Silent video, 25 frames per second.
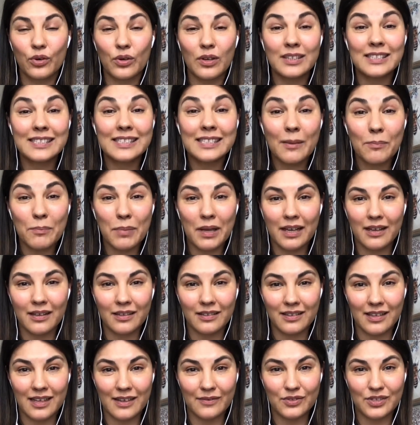a
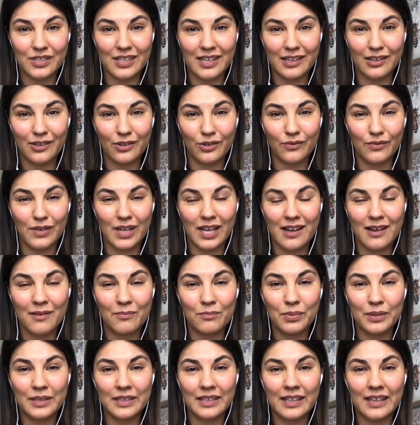typical life cycle of a
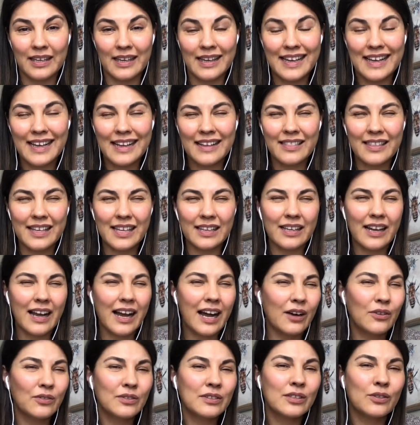company. Then
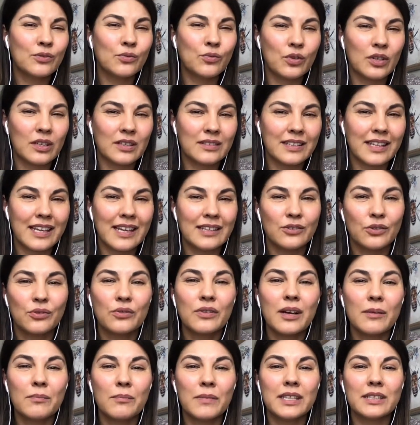how in the world can you
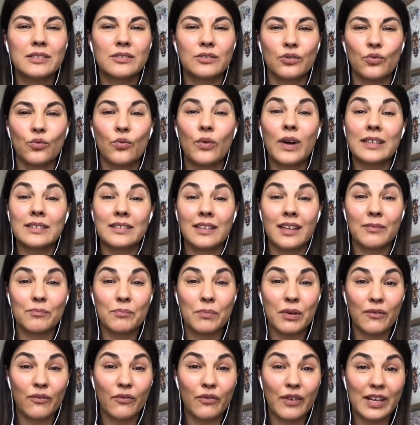commit to one
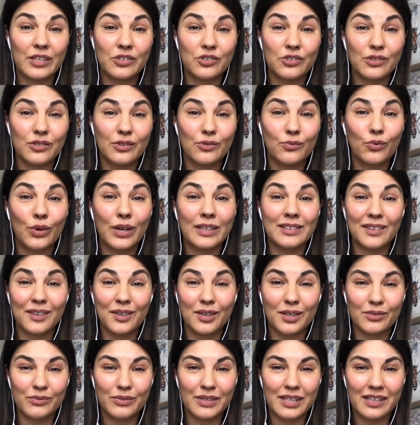profession, one
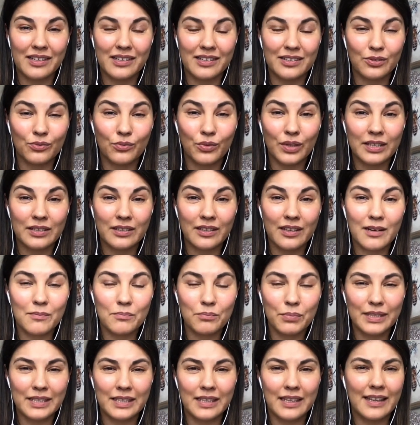career, and one
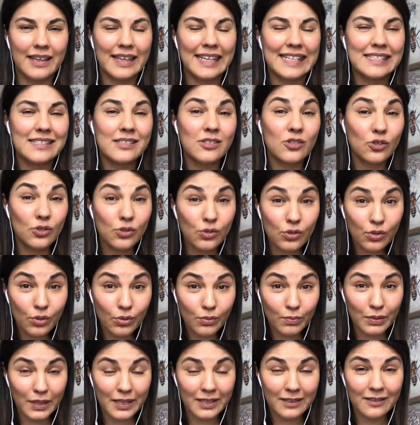company? It's
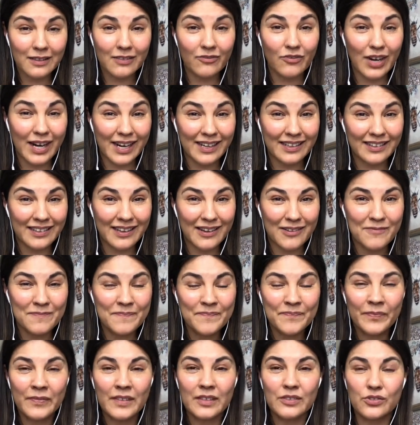stupid right now.
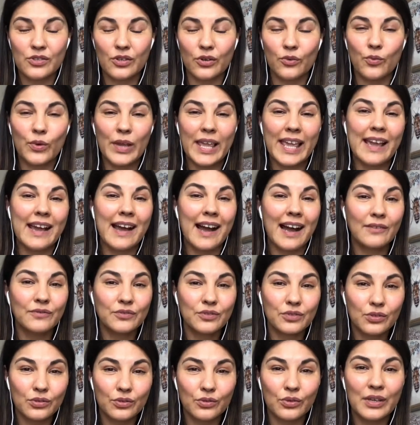So we
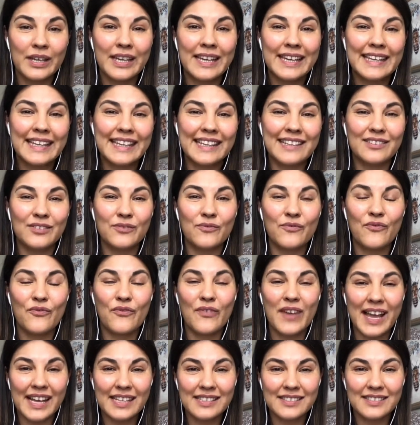have to
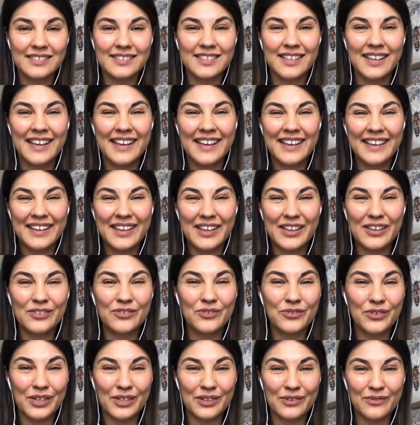invest
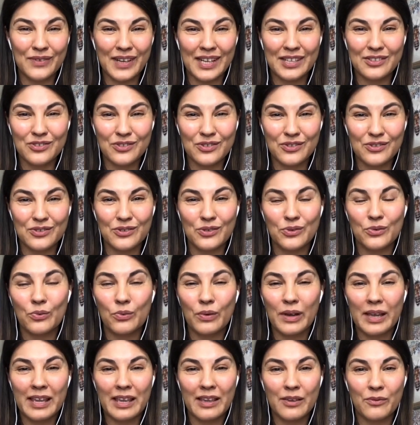in reinvention the
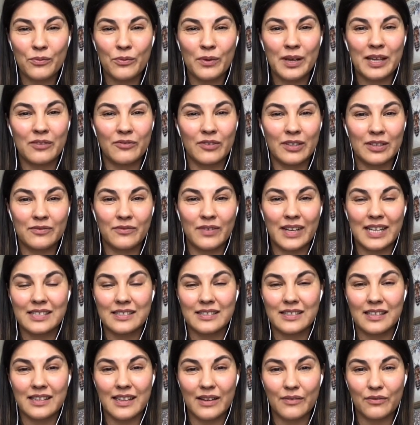way we
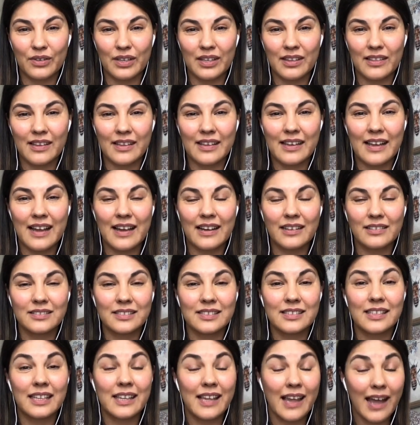invest in everything
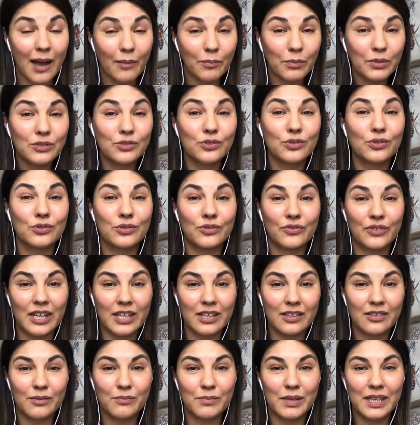else that happens on a
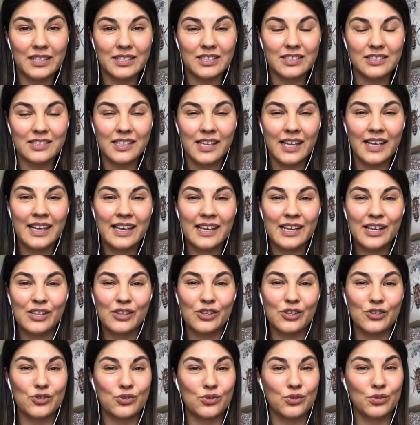regular basis.
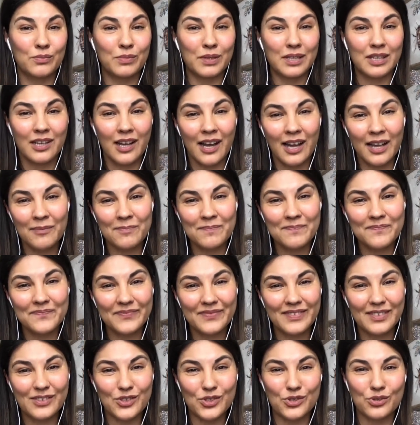There should be time,
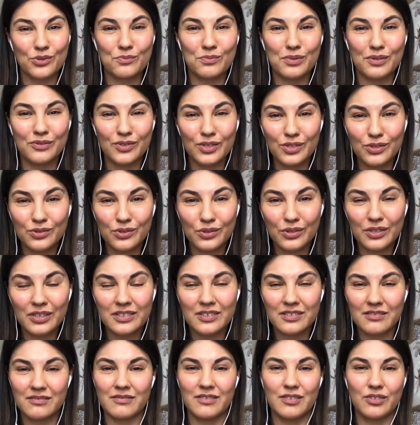there should be
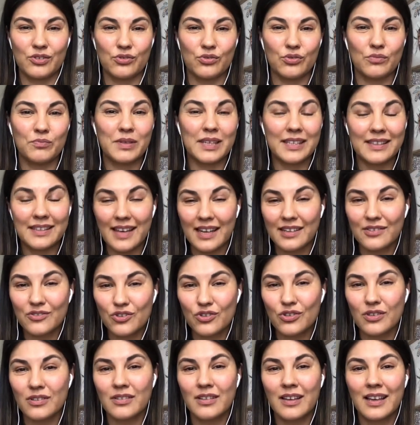resource, there should be
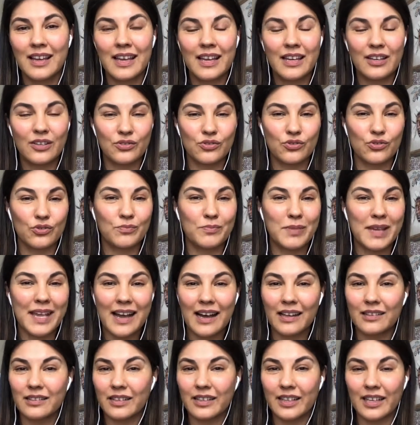attention, it should be
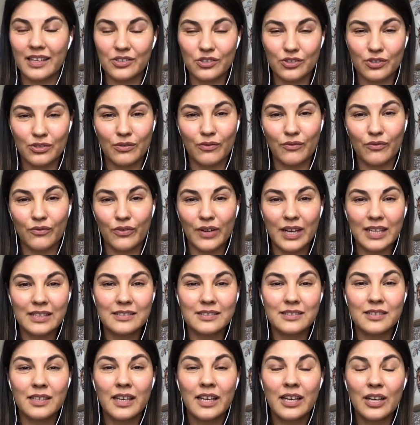allocation of
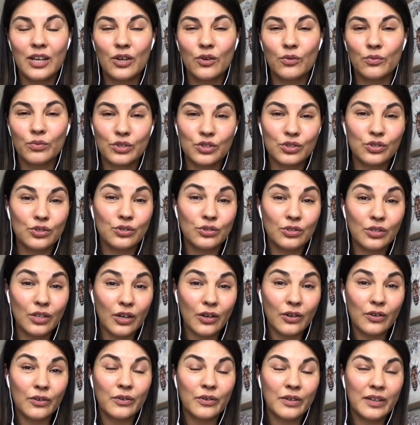funds. We should
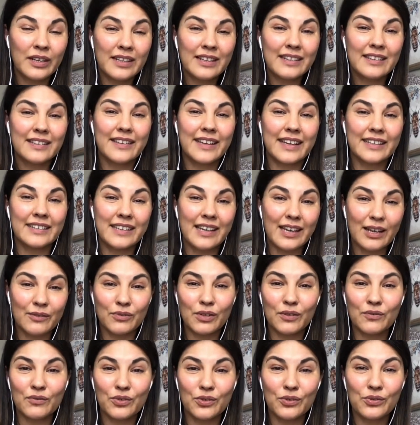know that
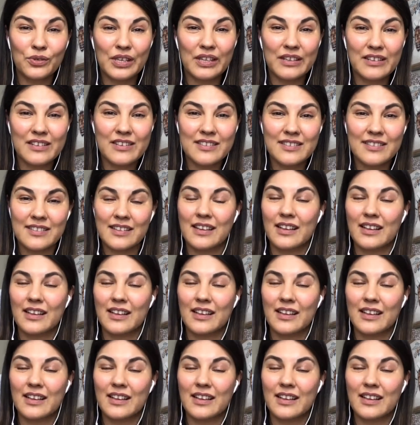every few years